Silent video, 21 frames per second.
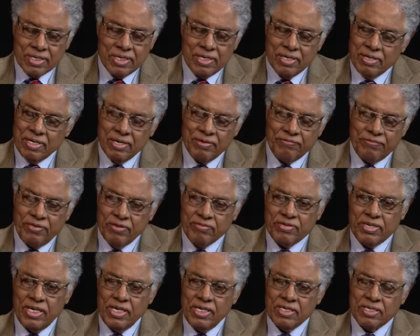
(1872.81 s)
In the, in the
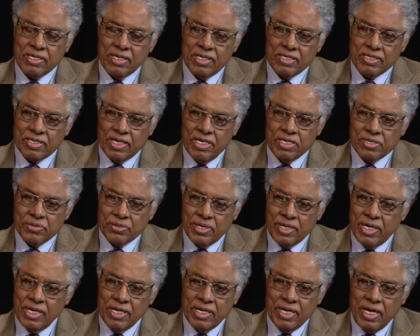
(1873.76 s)
15th uh,
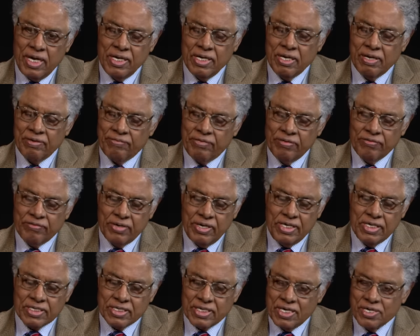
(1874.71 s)
century, in the end of the
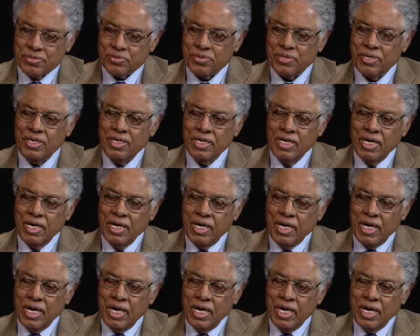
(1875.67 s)
15th century,